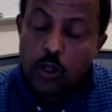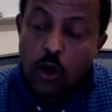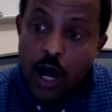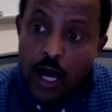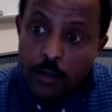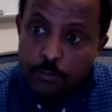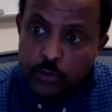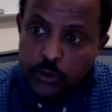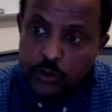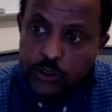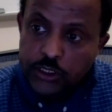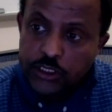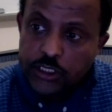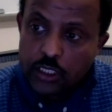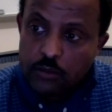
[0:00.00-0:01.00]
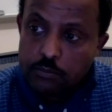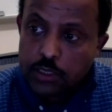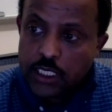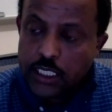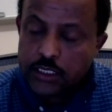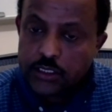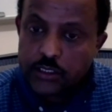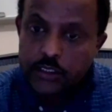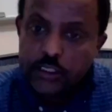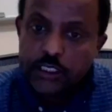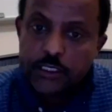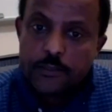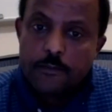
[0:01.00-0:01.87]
hoppers on planters